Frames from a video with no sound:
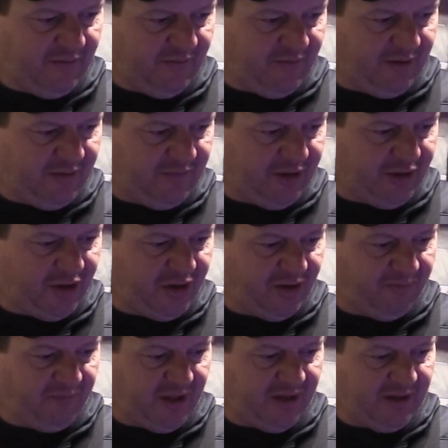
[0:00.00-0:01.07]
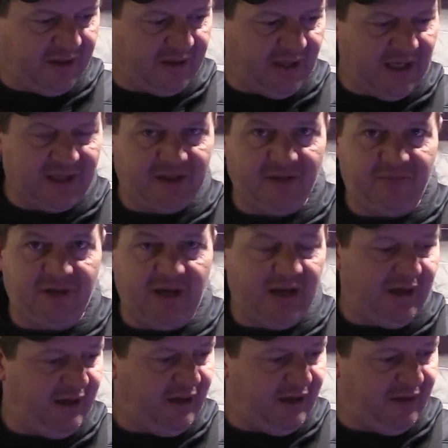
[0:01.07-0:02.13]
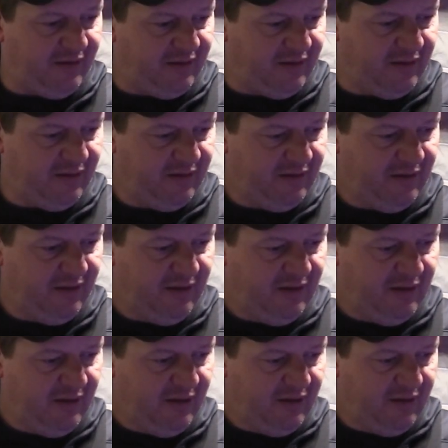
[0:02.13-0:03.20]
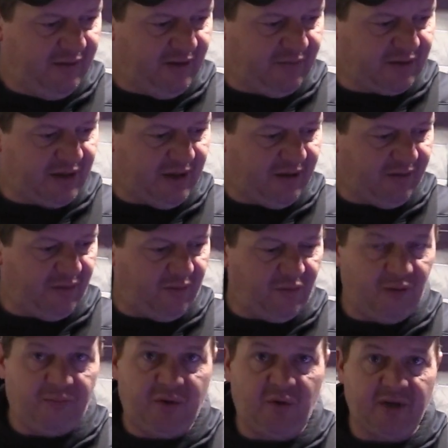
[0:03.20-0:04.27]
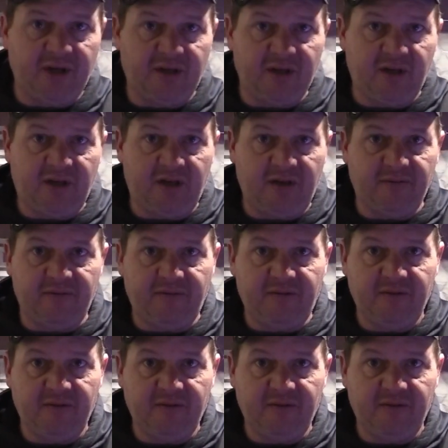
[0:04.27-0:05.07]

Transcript: They shouldn't be this active today, and that was kind of the whole point of